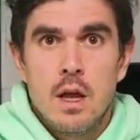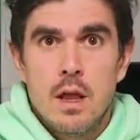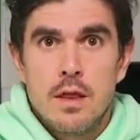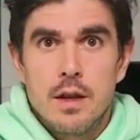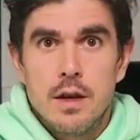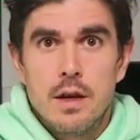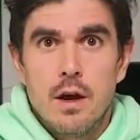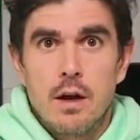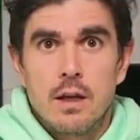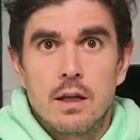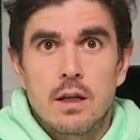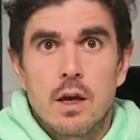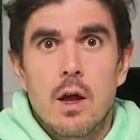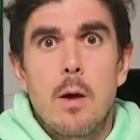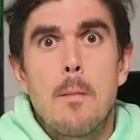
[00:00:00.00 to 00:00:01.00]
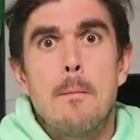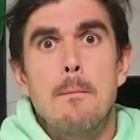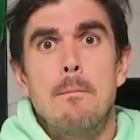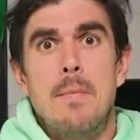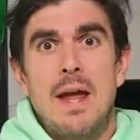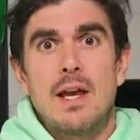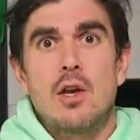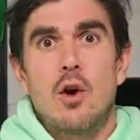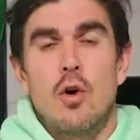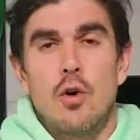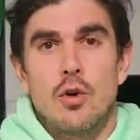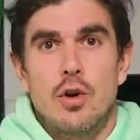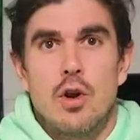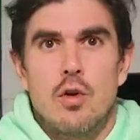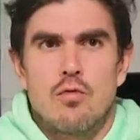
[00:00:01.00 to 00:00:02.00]
the Nike
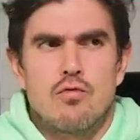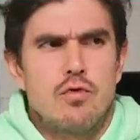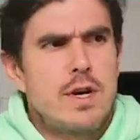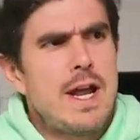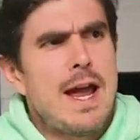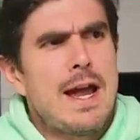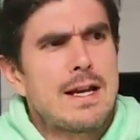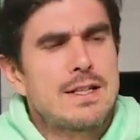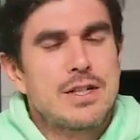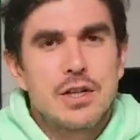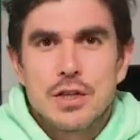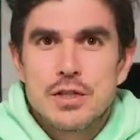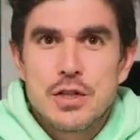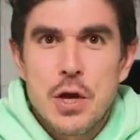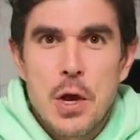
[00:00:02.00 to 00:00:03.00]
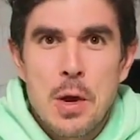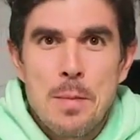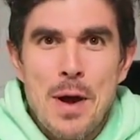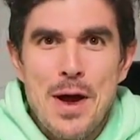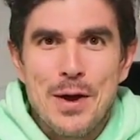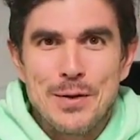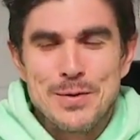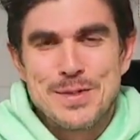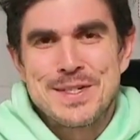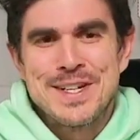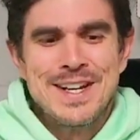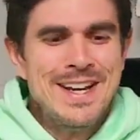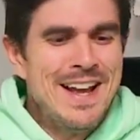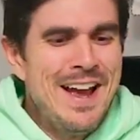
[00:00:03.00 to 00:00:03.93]
Metcon React Turbos.